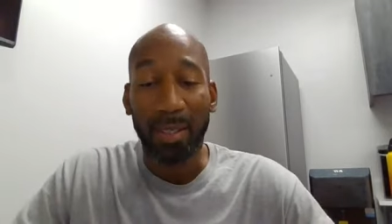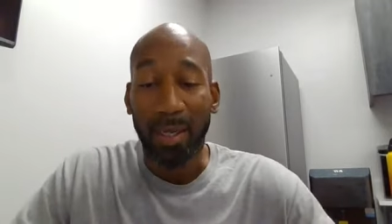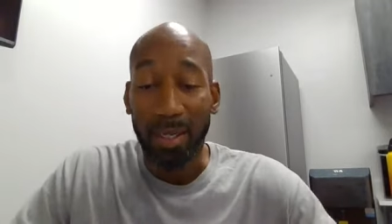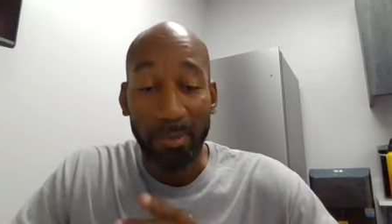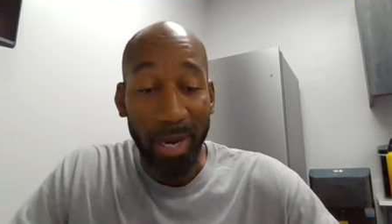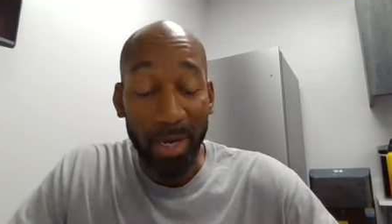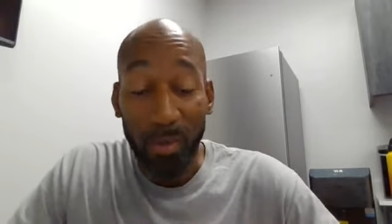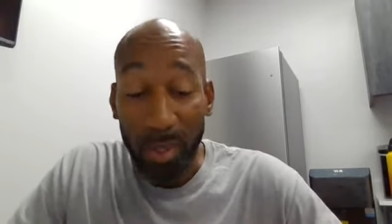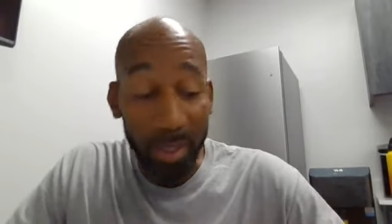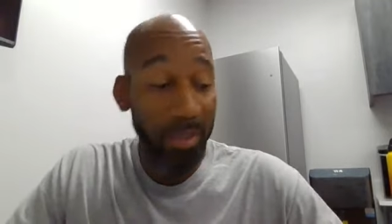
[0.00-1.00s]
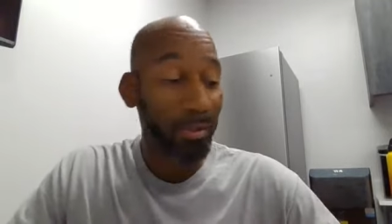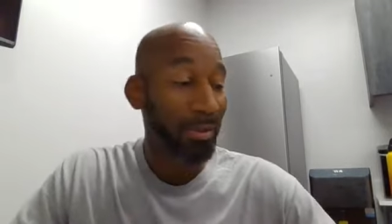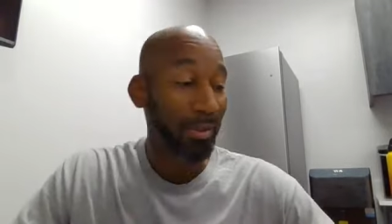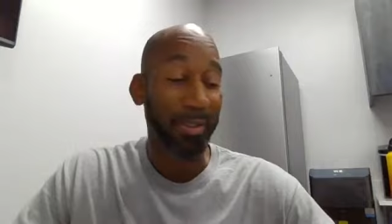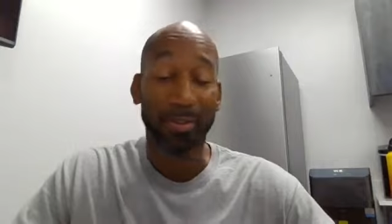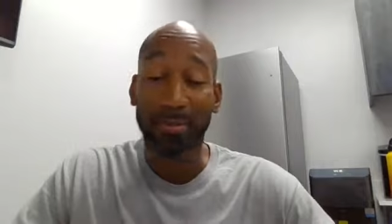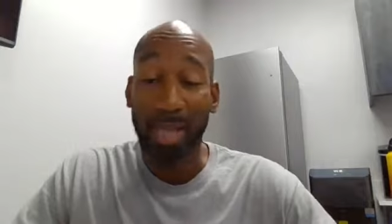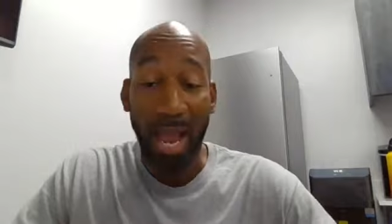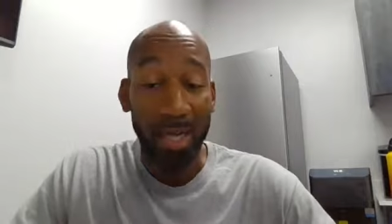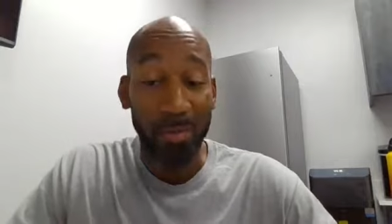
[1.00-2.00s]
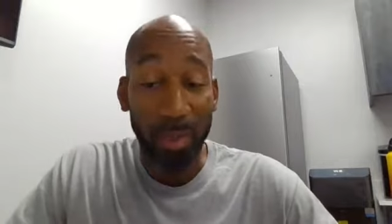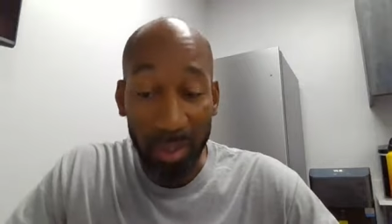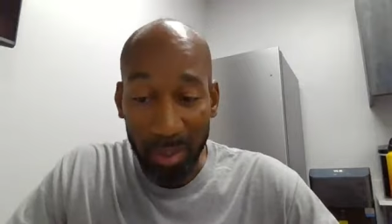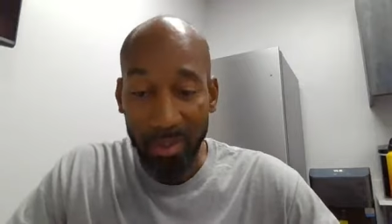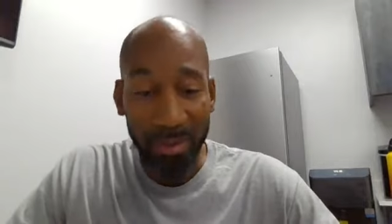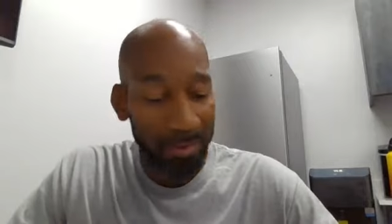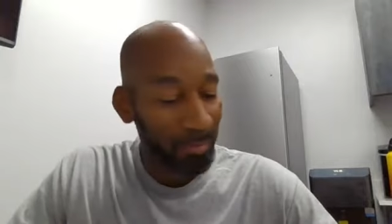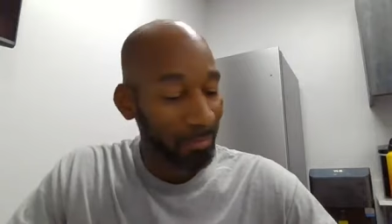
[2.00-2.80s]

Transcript: Uh, Emmanuel, uh, God is with us.